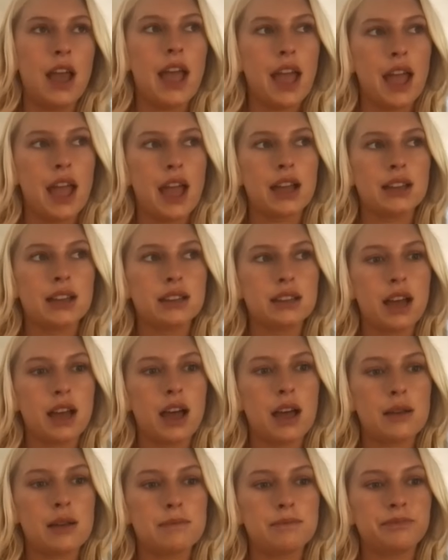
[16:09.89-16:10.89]
And
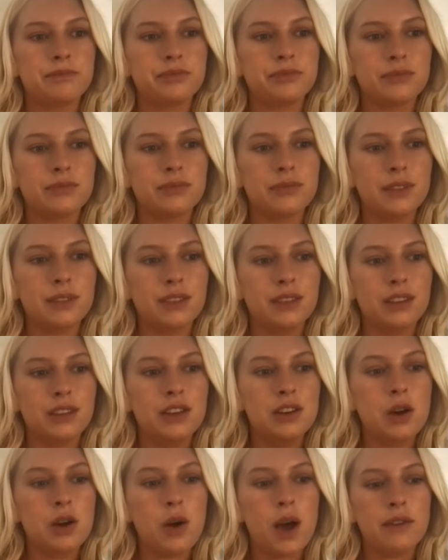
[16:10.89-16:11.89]
um, you
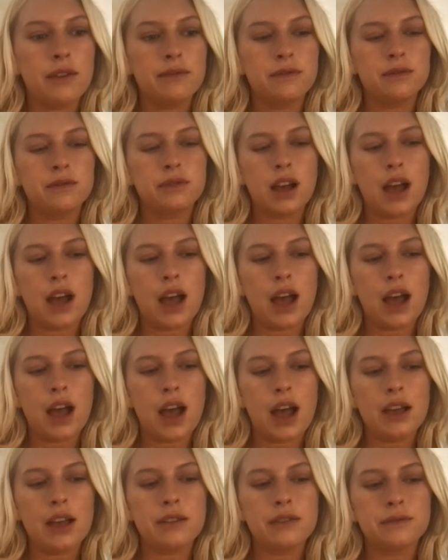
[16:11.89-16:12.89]
know, I've
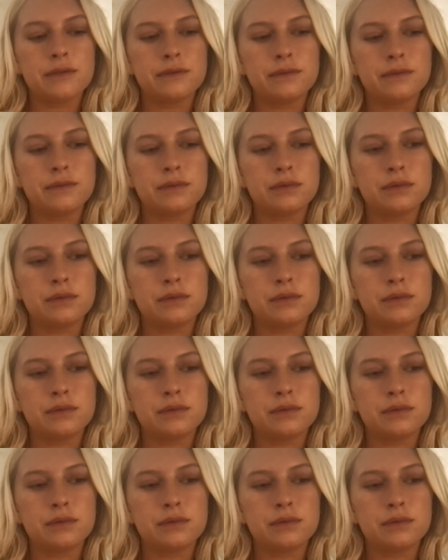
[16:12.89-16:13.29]
I've